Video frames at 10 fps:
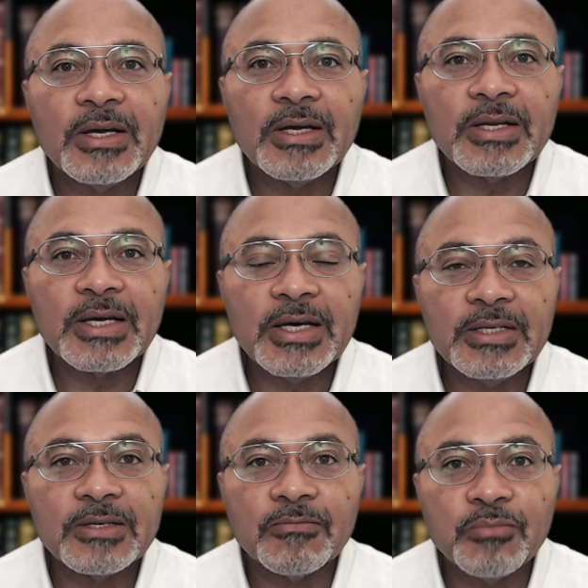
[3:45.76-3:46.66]
In the
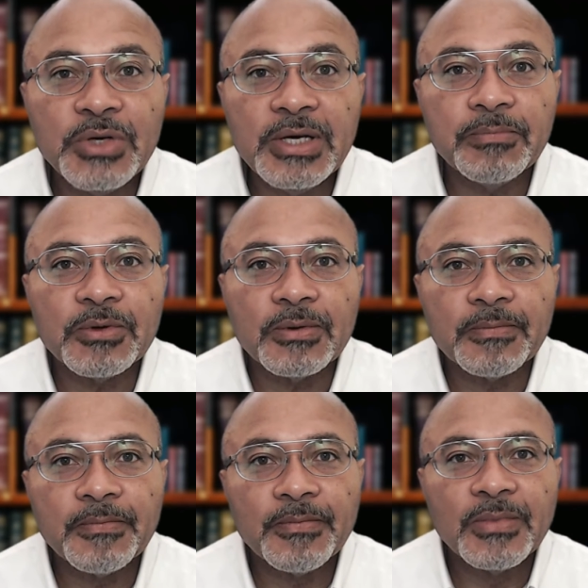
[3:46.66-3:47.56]
case of people,
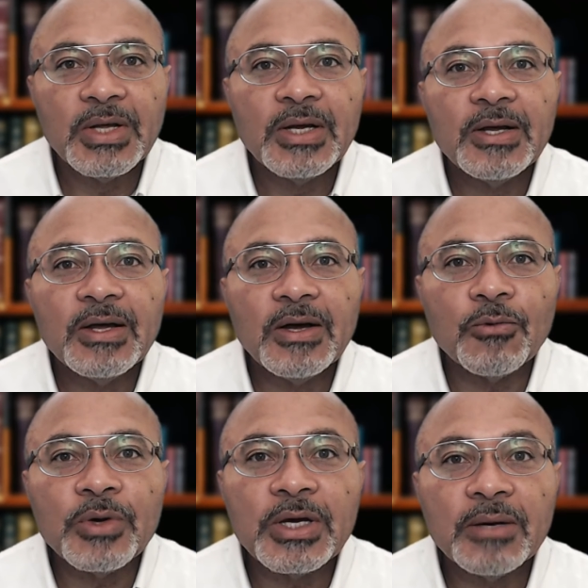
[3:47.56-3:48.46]

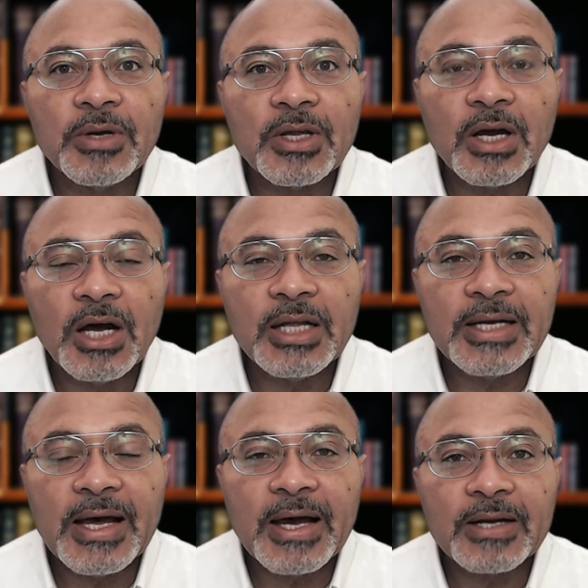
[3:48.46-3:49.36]
we come into
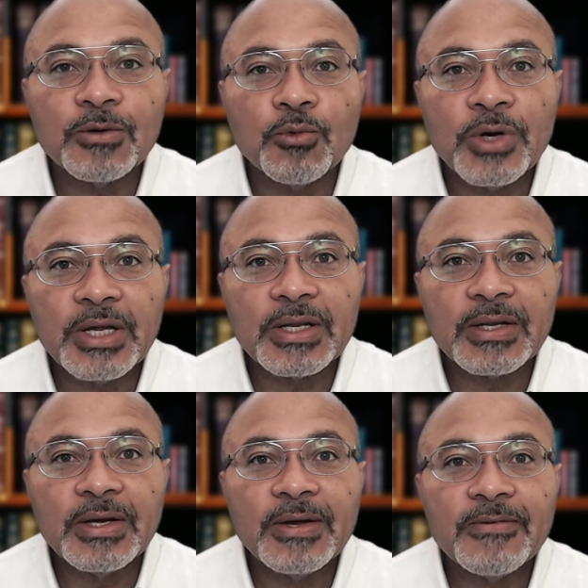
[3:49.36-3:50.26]
contact with
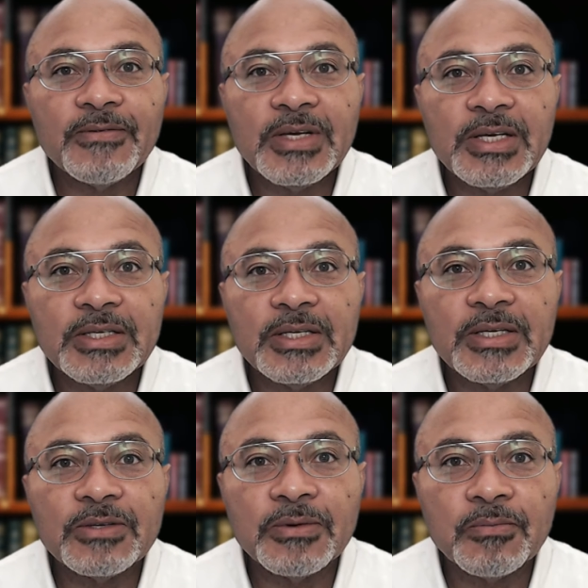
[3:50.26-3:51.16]

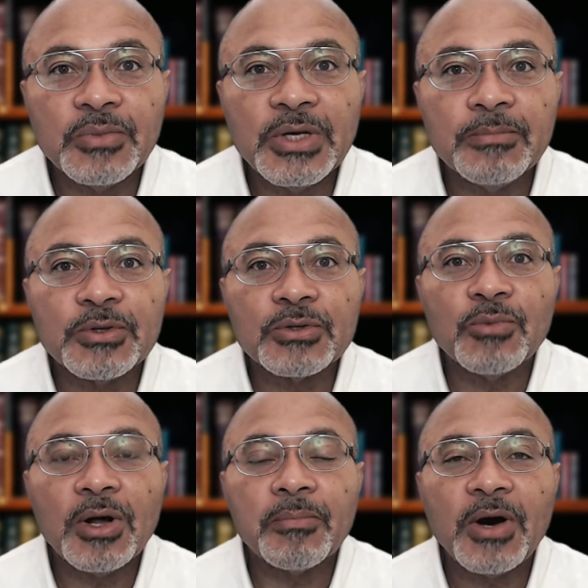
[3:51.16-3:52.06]
feces from people,
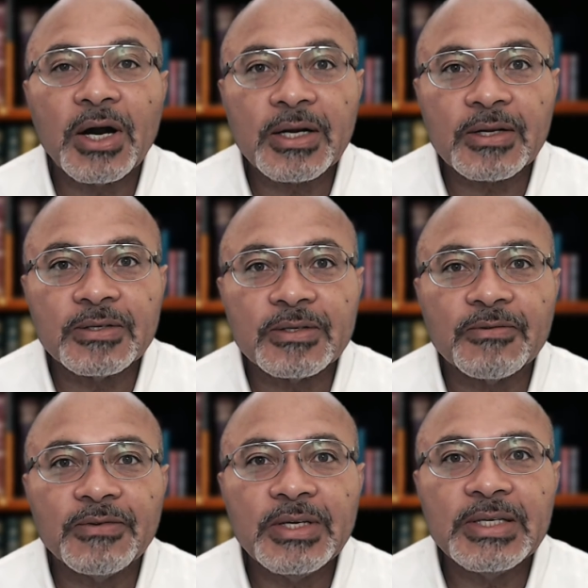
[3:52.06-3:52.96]
small particles of
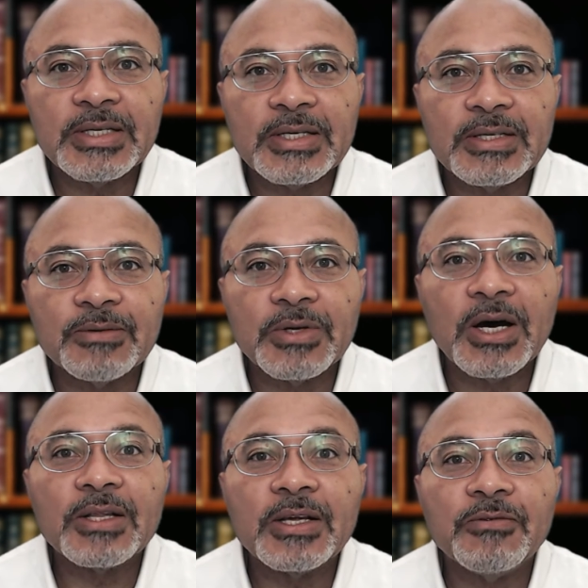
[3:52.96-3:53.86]
feces,
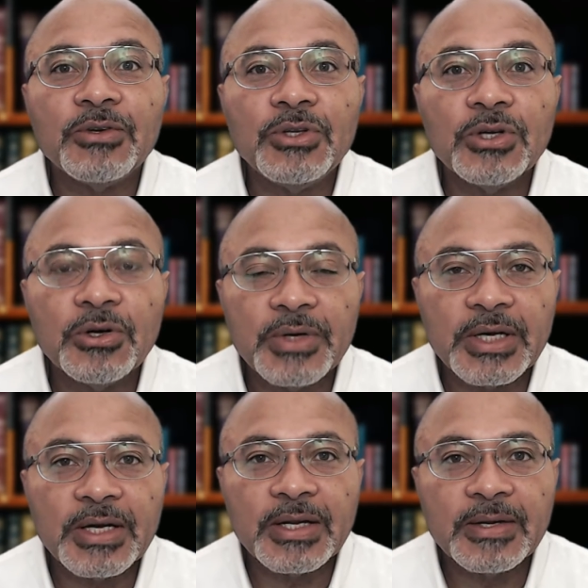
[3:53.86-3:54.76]
without even
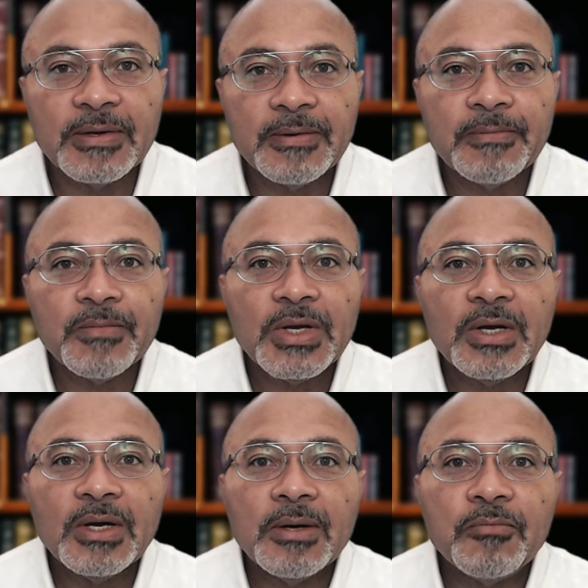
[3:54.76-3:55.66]
knowing it.
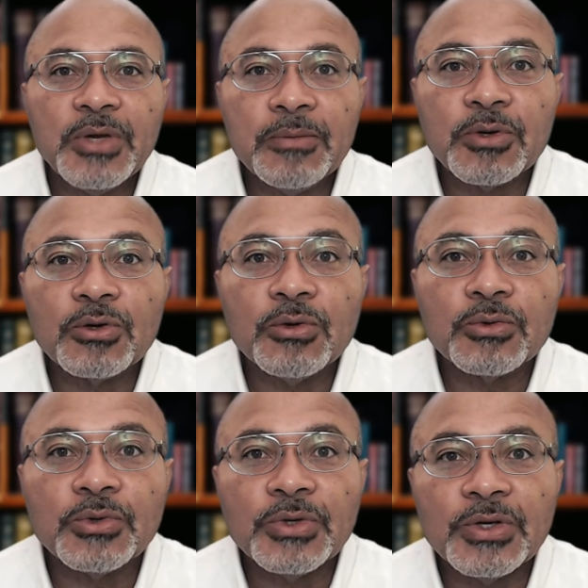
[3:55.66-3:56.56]
People go
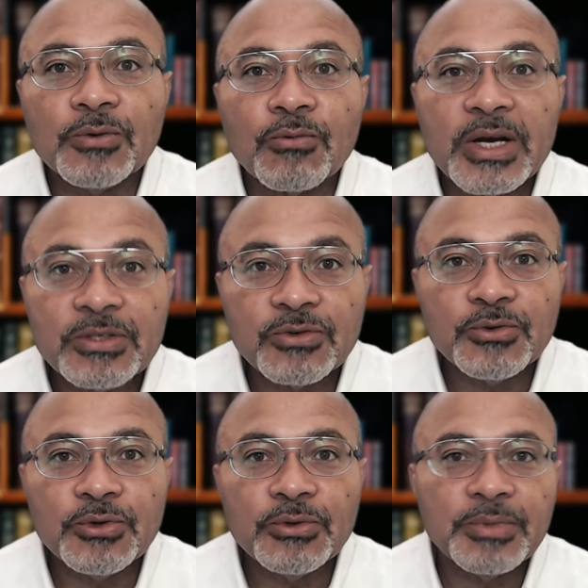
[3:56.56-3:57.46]
to the
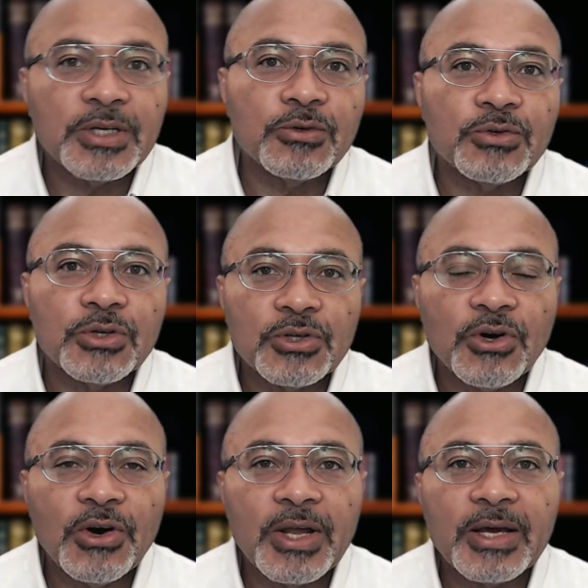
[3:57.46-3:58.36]
restroom, they use the
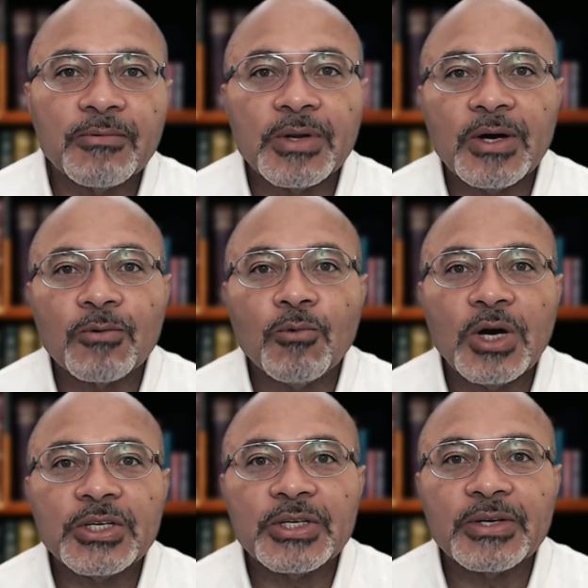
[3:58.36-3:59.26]
toilet without
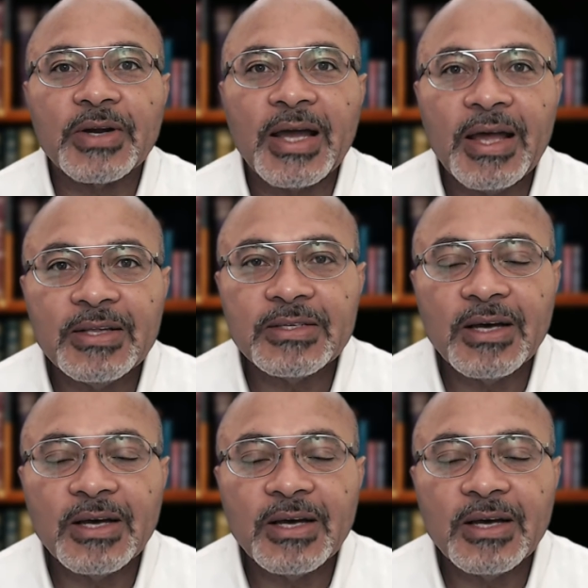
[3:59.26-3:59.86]
washing their hands